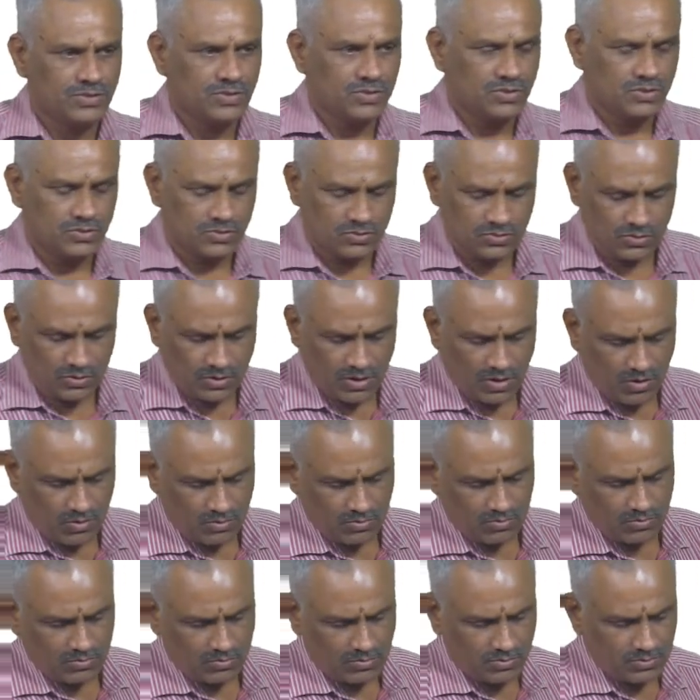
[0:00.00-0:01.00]
So
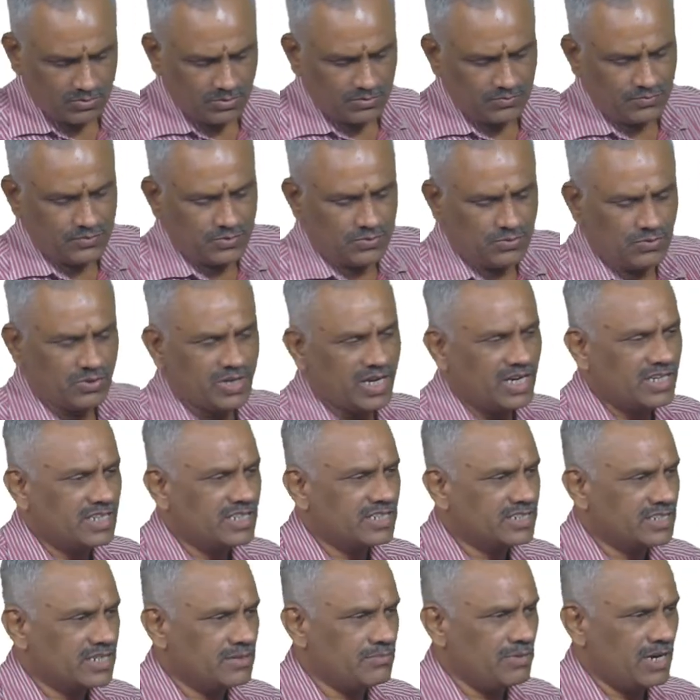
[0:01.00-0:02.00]
now if you look at the
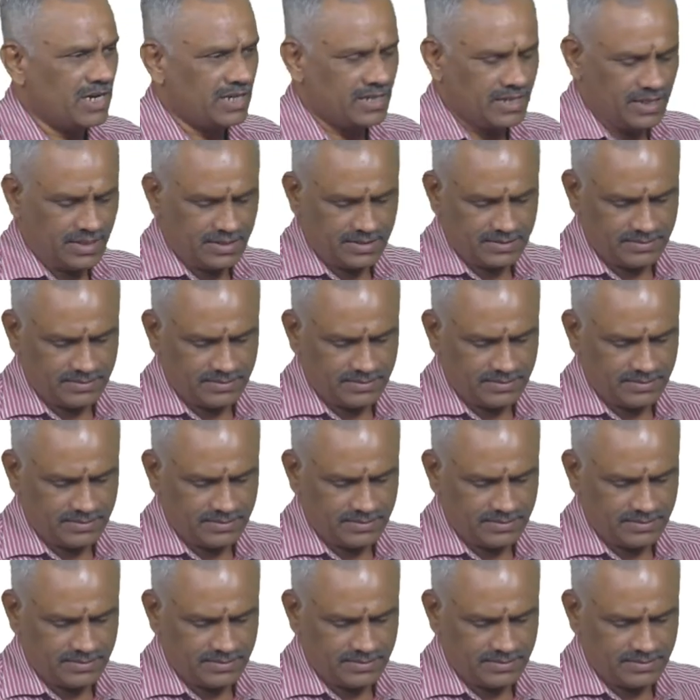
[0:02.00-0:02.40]
schematic